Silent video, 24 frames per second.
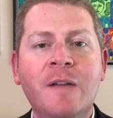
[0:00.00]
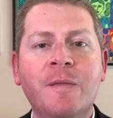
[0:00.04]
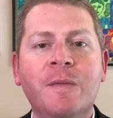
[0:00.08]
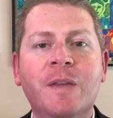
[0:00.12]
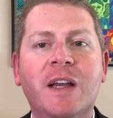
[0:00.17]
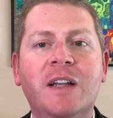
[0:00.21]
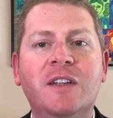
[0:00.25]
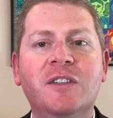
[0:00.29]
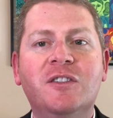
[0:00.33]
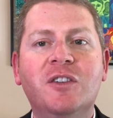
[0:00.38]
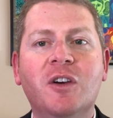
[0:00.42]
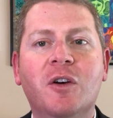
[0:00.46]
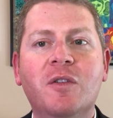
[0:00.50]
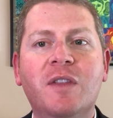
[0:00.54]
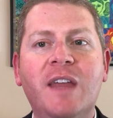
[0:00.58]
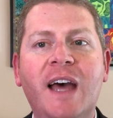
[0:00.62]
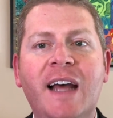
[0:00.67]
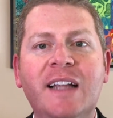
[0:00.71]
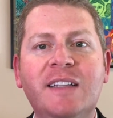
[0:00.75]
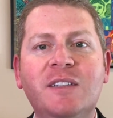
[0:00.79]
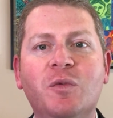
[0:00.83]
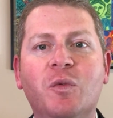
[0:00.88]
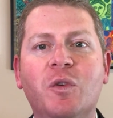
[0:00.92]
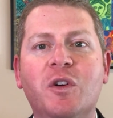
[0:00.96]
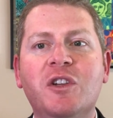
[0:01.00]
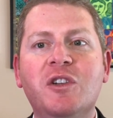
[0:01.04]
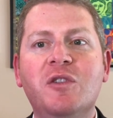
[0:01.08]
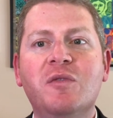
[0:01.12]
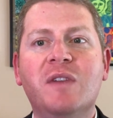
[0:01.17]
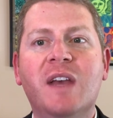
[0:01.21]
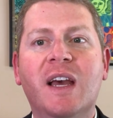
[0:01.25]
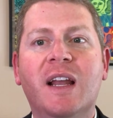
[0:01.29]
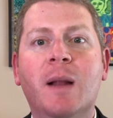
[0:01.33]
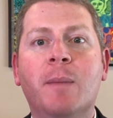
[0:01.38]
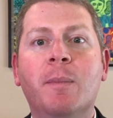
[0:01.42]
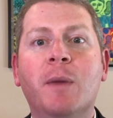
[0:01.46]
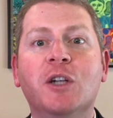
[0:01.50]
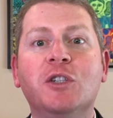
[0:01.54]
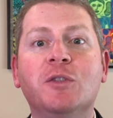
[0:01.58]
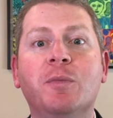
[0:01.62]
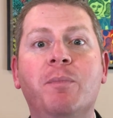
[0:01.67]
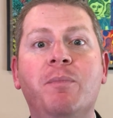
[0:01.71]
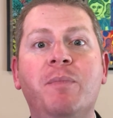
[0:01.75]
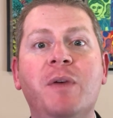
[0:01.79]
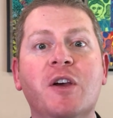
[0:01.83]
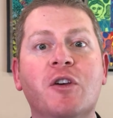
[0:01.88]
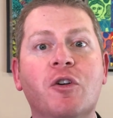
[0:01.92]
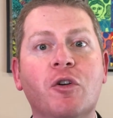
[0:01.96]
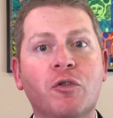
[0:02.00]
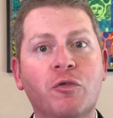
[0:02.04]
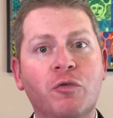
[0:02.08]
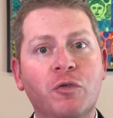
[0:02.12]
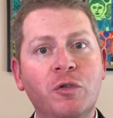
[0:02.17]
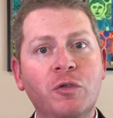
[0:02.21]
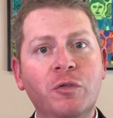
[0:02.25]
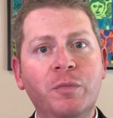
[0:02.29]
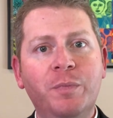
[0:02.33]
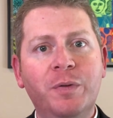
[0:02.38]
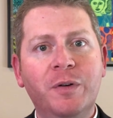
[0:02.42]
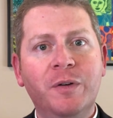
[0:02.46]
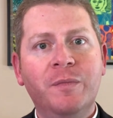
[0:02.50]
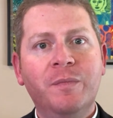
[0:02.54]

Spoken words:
And so that's where you get a much bigger group